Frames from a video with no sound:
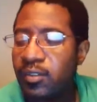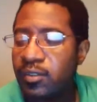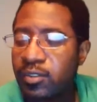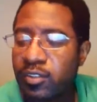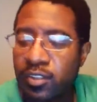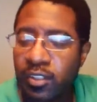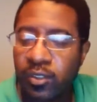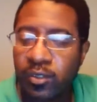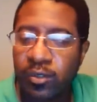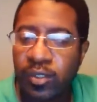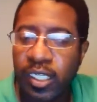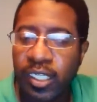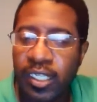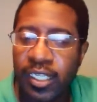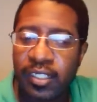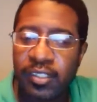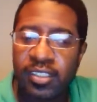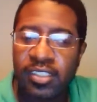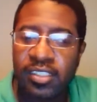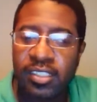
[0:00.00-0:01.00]
So, and
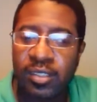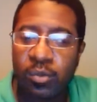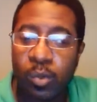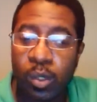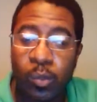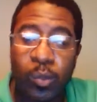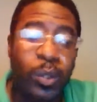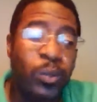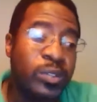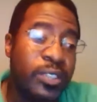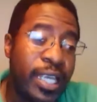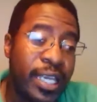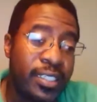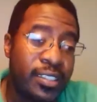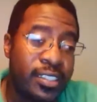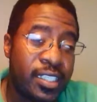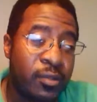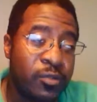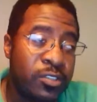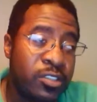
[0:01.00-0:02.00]
it's where we was at in
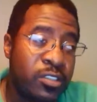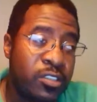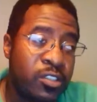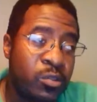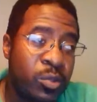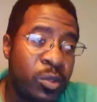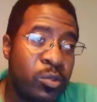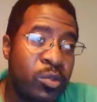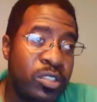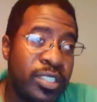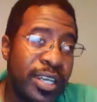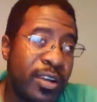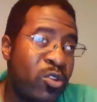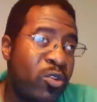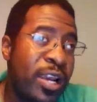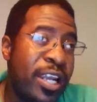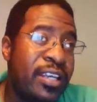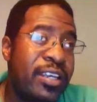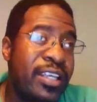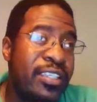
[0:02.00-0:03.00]
San Francisco, we was like
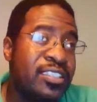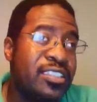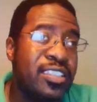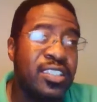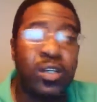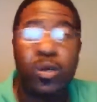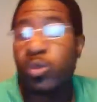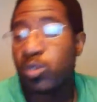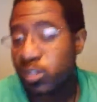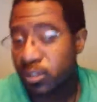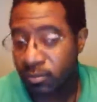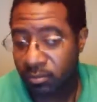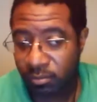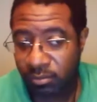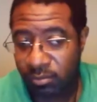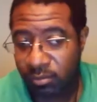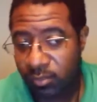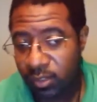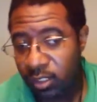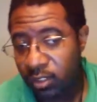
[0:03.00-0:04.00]
right next to the ocean.
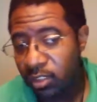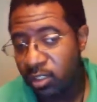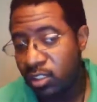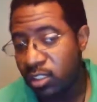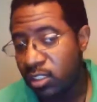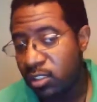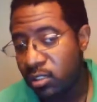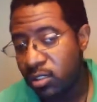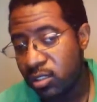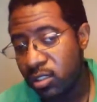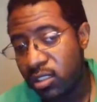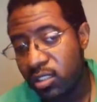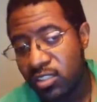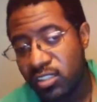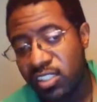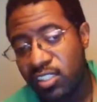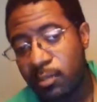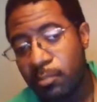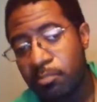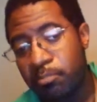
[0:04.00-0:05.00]
So you can
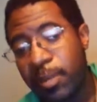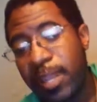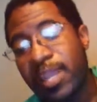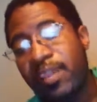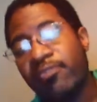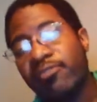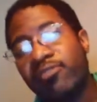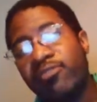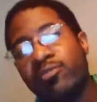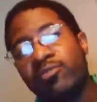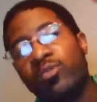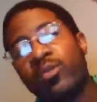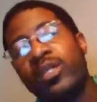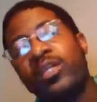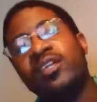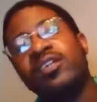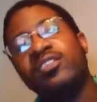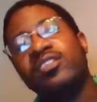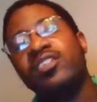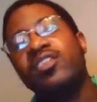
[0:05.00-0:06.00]
see the bay from,
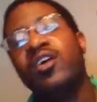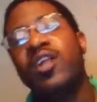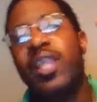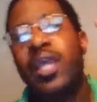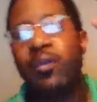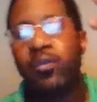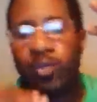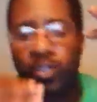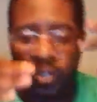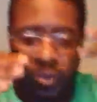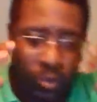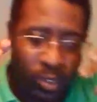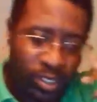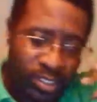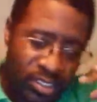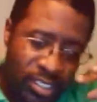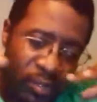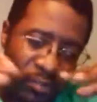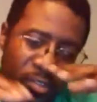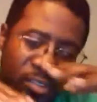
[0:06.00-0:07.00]
because like when you in
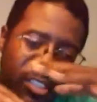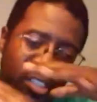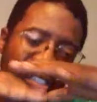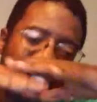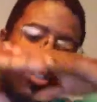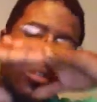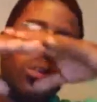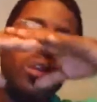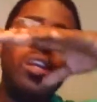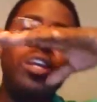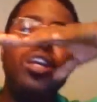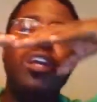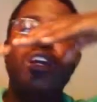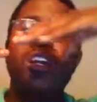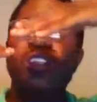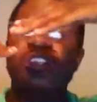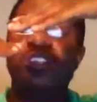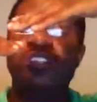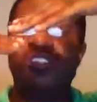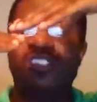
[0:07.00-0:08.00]
San Francisco,
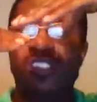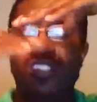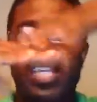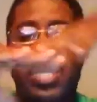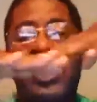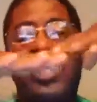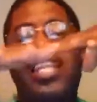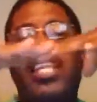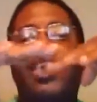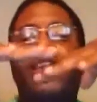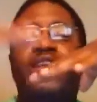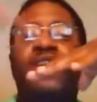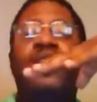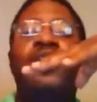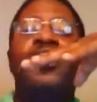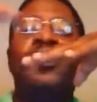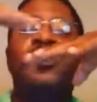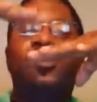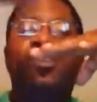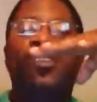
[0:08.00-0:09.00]
you're standing
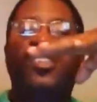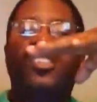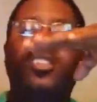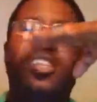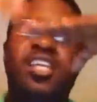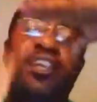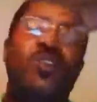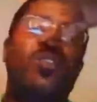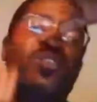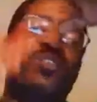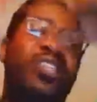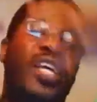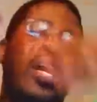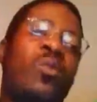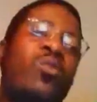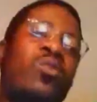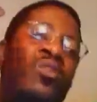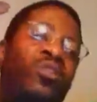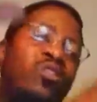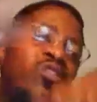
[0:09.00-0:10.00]
on the
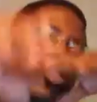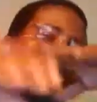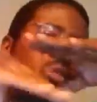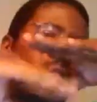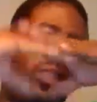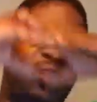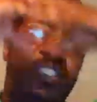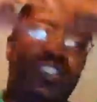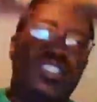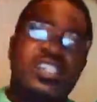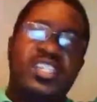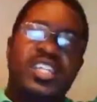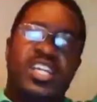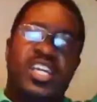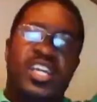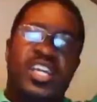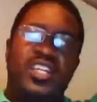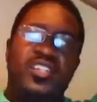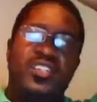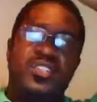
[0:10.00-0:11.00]
sidewalk or in the street,
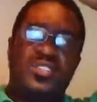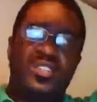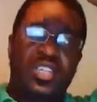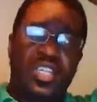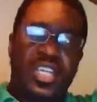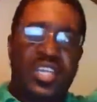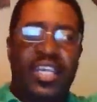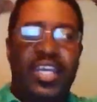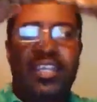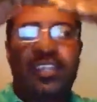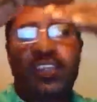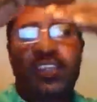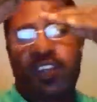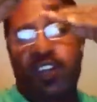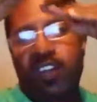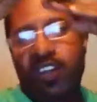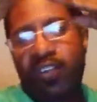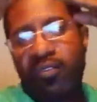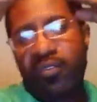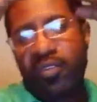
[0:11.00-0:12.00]
and you're looking at the
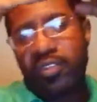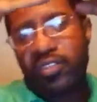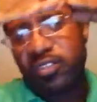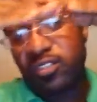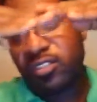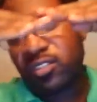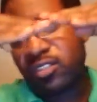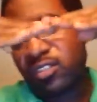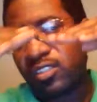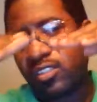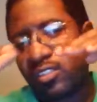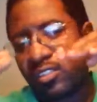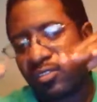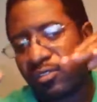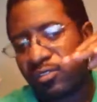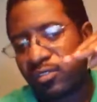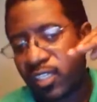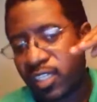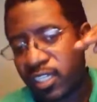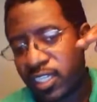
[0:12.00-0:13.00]
curvature
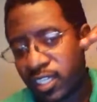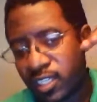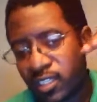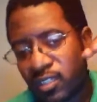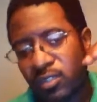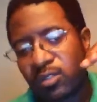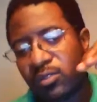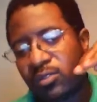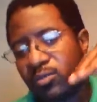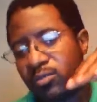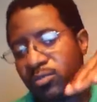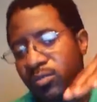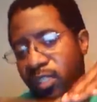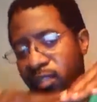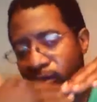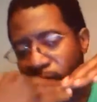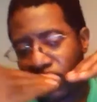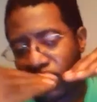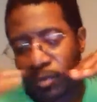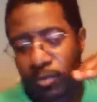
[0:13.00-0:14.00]
of the hill
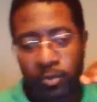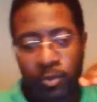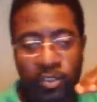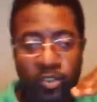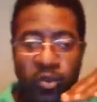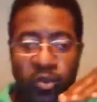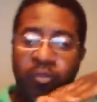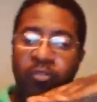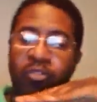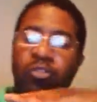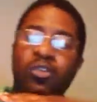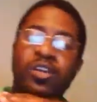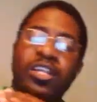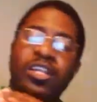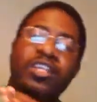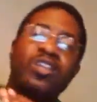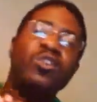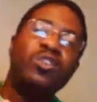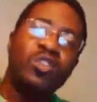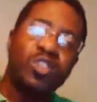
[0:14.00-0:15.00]
that people be traveling on,
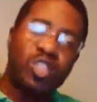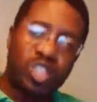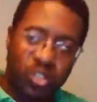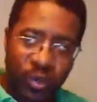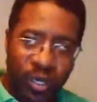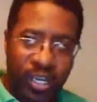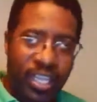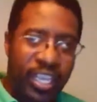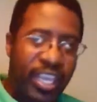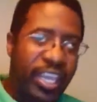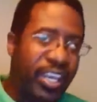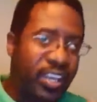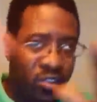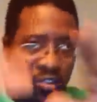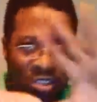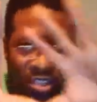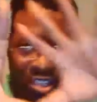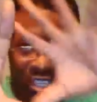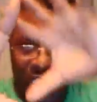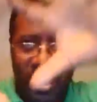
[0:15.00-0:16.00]
and you look straight ahead and
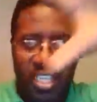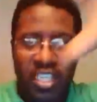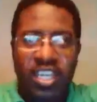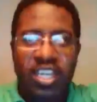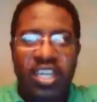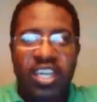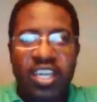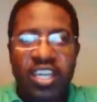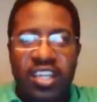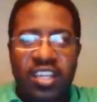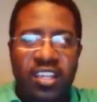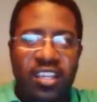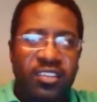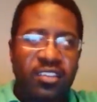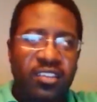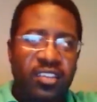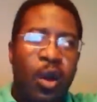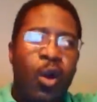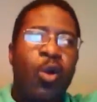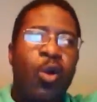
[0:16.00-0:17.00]
you see
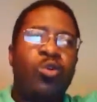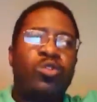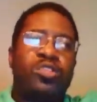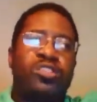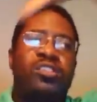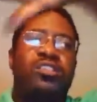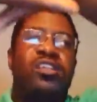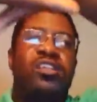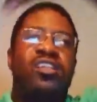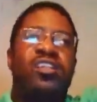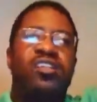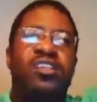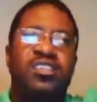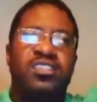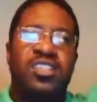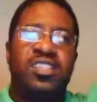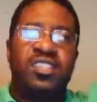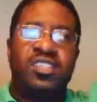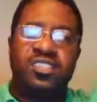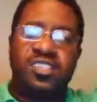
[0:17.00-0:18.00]
the ocean. It
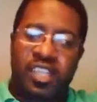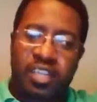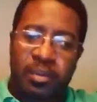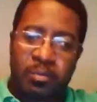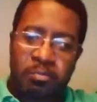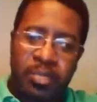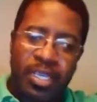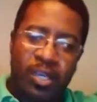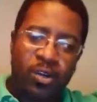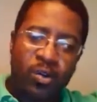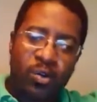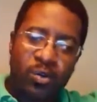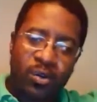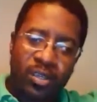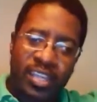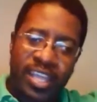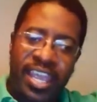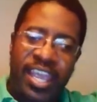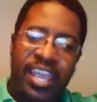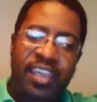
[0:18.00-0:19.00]
looks like a big old
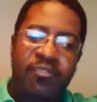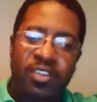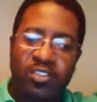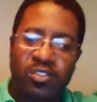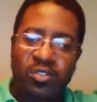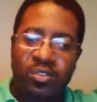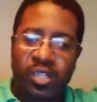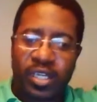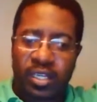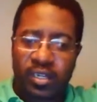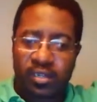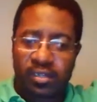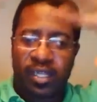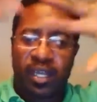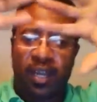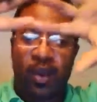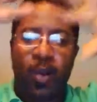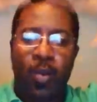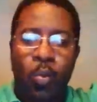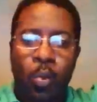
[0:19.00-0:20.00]
canvas, or like
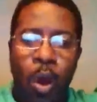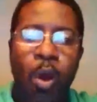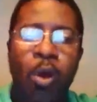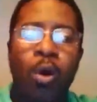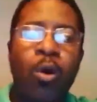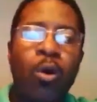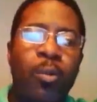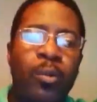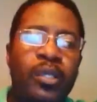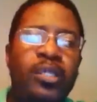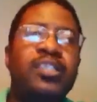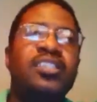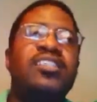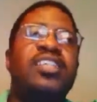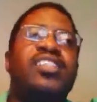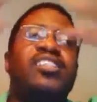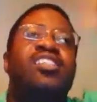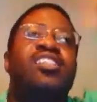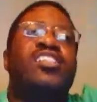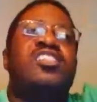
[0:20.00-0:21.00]
a wall, because
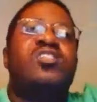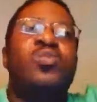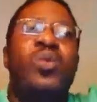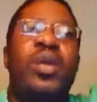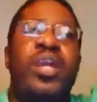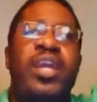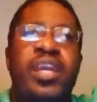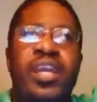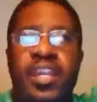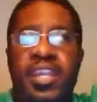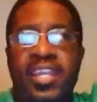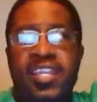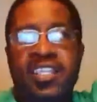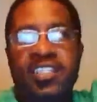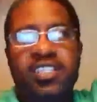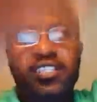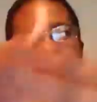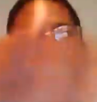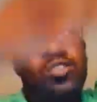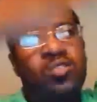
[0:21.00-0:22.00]
that's just the way it is.
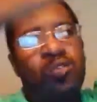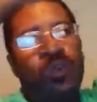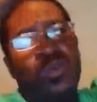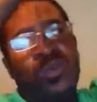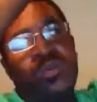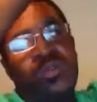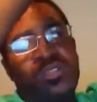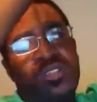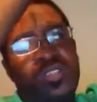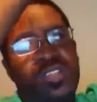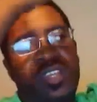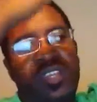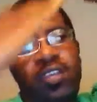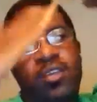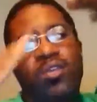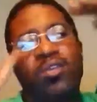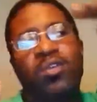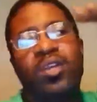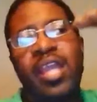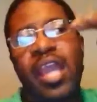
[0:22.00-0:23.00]
Because you are on,